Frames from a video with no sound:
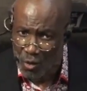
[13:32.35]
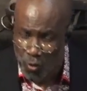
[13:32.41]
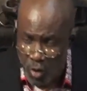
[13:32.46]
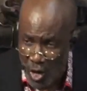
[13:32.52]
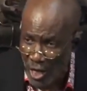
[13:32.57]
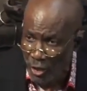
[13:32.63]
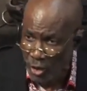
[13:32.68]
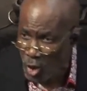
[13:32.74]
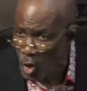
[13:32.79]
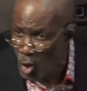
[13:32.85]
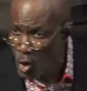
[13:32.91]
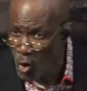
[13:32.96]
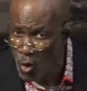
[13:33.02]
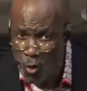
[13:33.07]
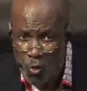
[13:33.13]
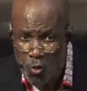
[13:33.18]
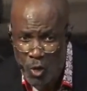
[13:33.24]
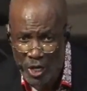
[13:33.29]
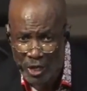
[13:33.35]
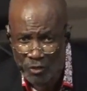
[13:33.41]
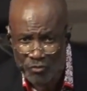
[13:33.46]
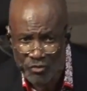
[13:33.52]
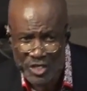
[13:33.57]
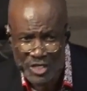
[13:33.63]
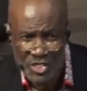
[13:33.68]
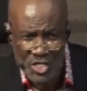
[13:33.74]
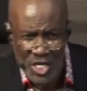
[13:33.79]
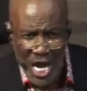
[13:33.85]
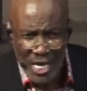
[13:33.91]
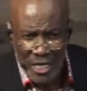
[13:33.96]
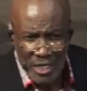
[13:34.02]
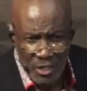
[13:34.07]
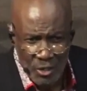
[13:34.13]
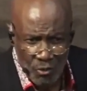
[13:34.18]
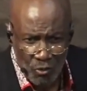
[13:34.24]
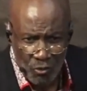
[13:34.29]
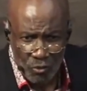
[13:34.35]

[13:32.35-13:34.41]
Well, who will reject you?